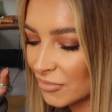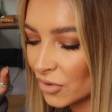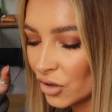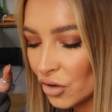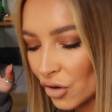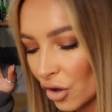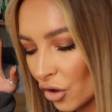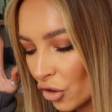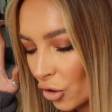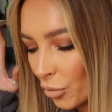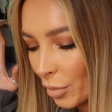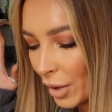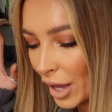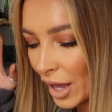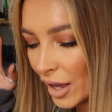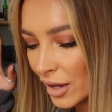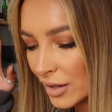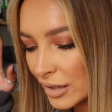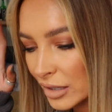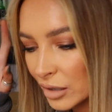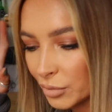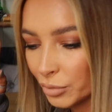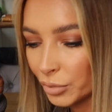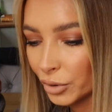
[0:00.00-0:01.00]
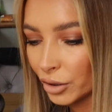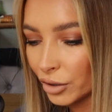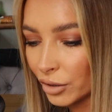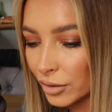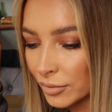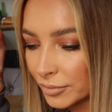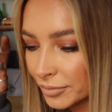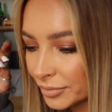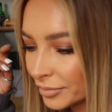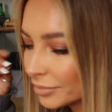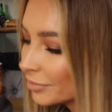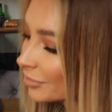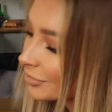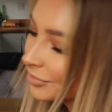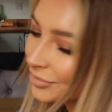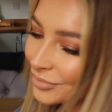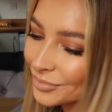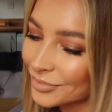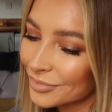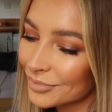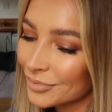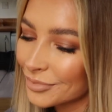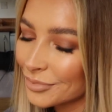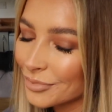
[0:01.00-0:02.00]
not the best, but
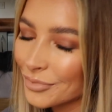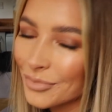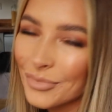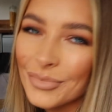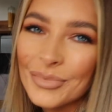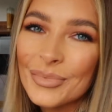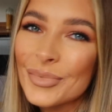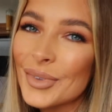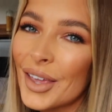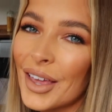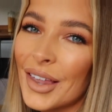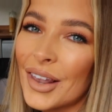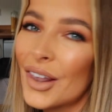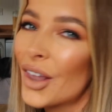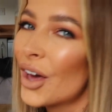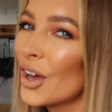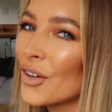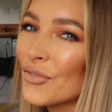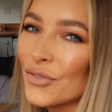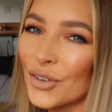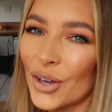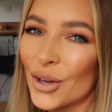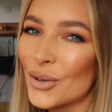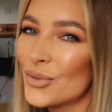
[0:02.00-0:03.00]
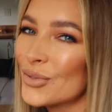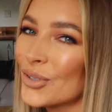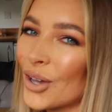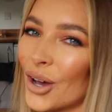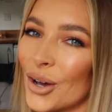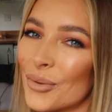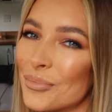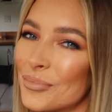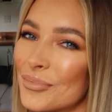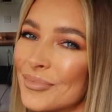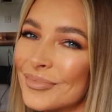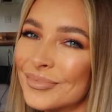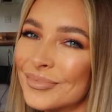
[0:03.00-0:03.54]
life goes on.